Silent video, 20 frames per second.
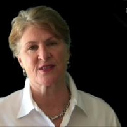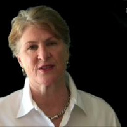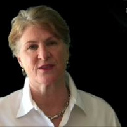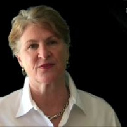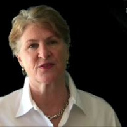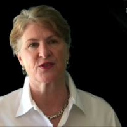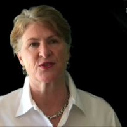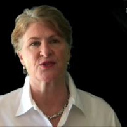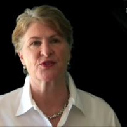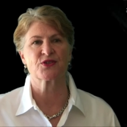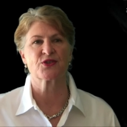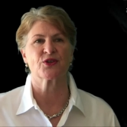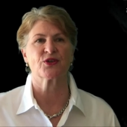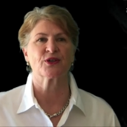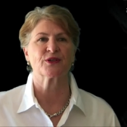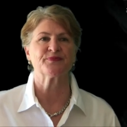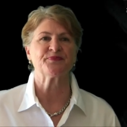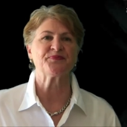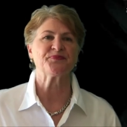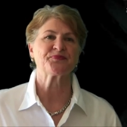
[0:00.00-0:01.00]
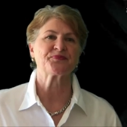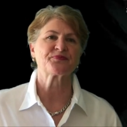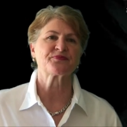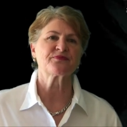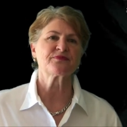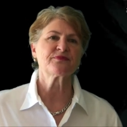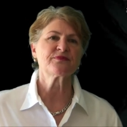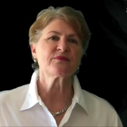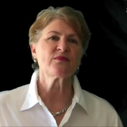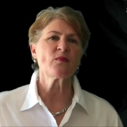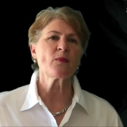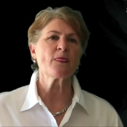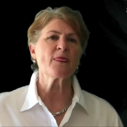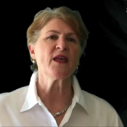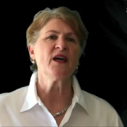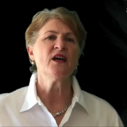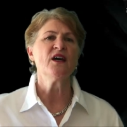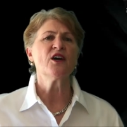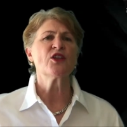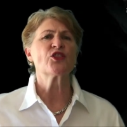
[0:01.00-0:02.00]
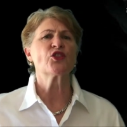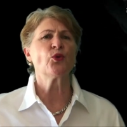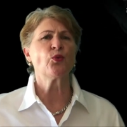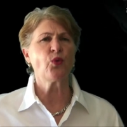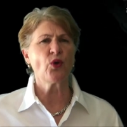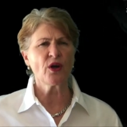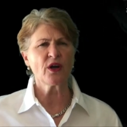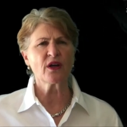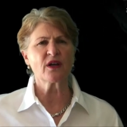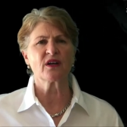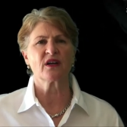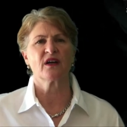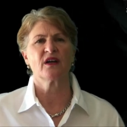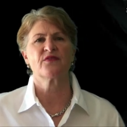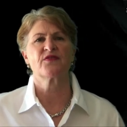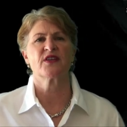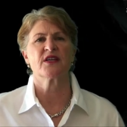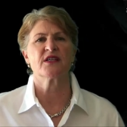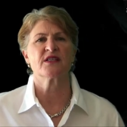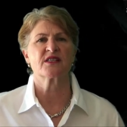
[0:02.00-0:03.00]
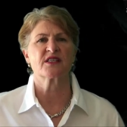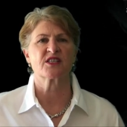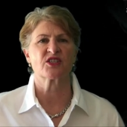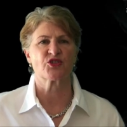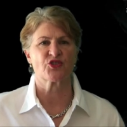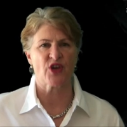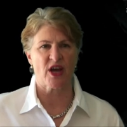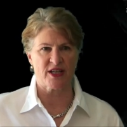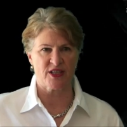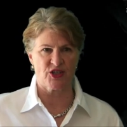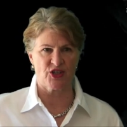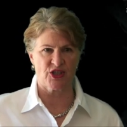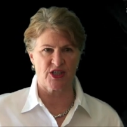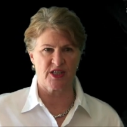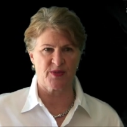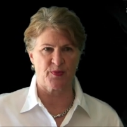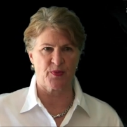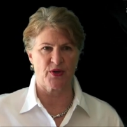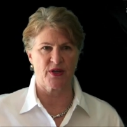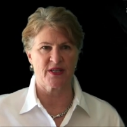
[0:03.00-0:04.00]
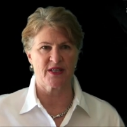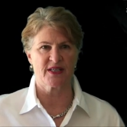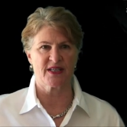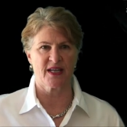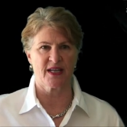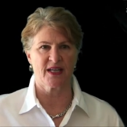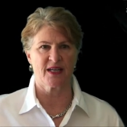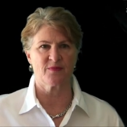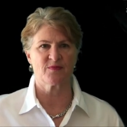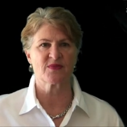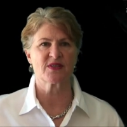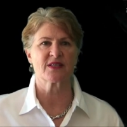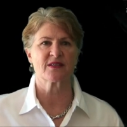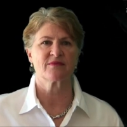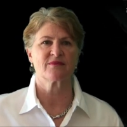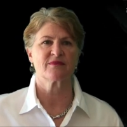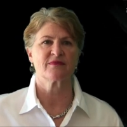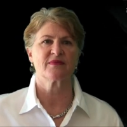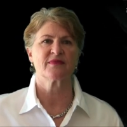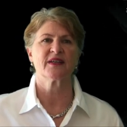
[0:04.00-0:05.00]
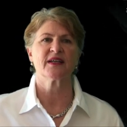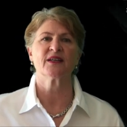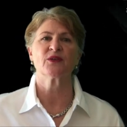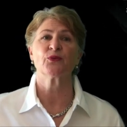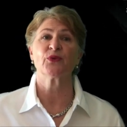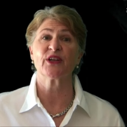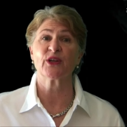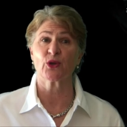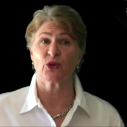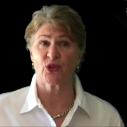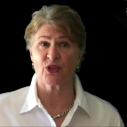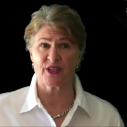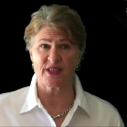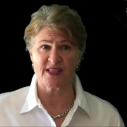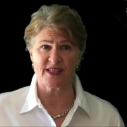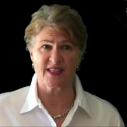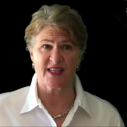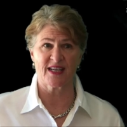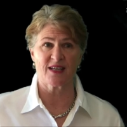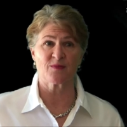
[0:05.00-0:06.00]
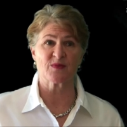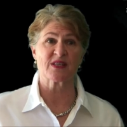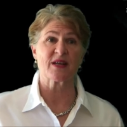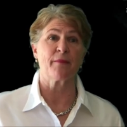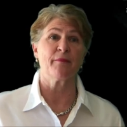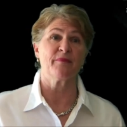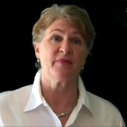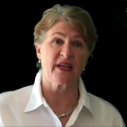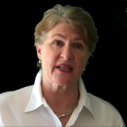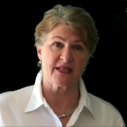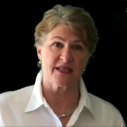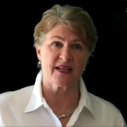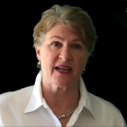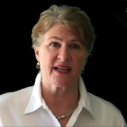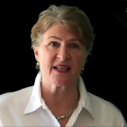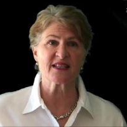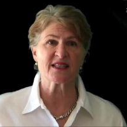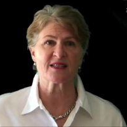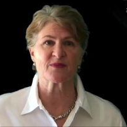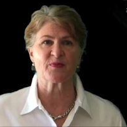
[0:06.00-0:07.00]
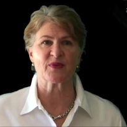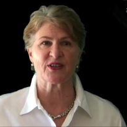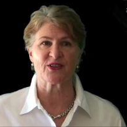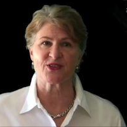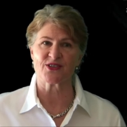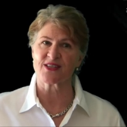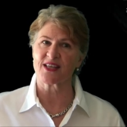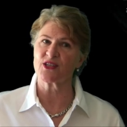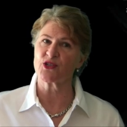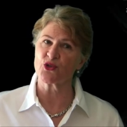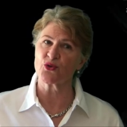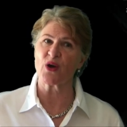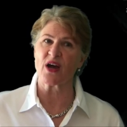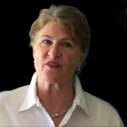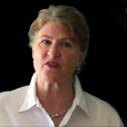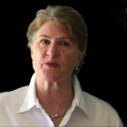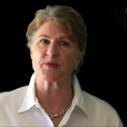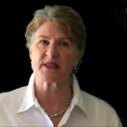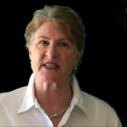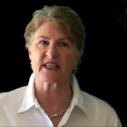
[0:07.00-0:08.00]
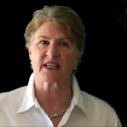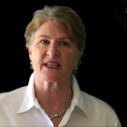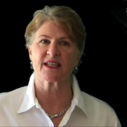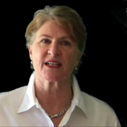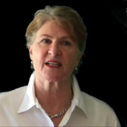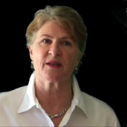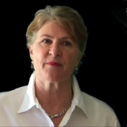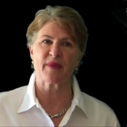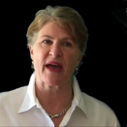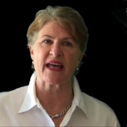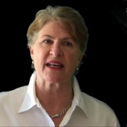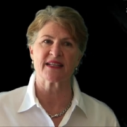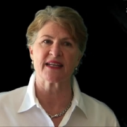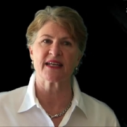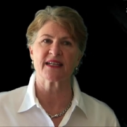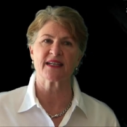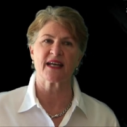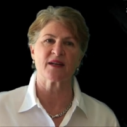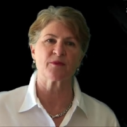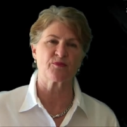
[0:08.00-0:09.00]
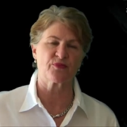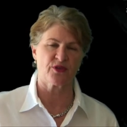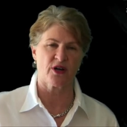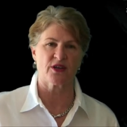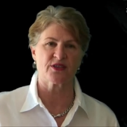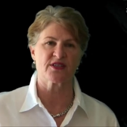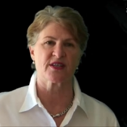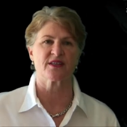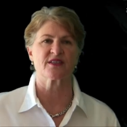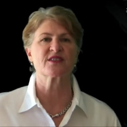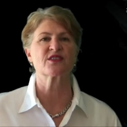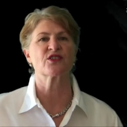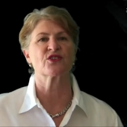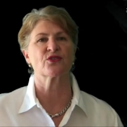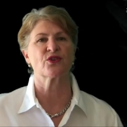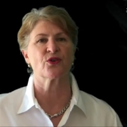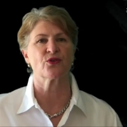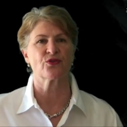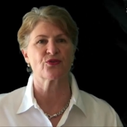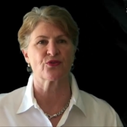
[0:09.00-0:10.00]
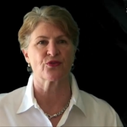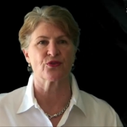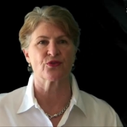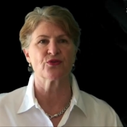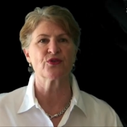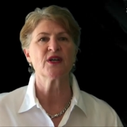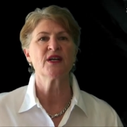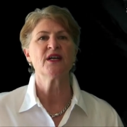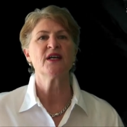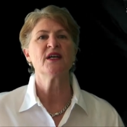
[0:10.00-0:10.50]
of concern. The work of these strategy sprint teams, and we call these teams metanets because they do have a particular mandate and process to go through,